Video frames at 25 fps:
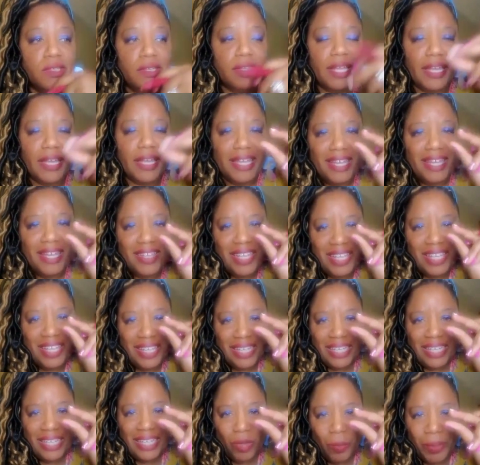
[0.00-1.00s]
they give you a
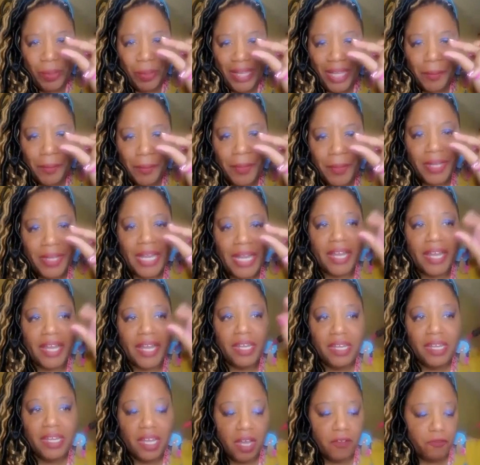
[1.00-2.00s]
little bit, but not
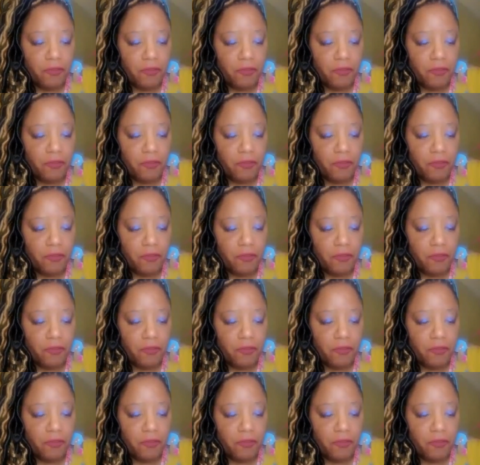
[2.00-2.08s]
enough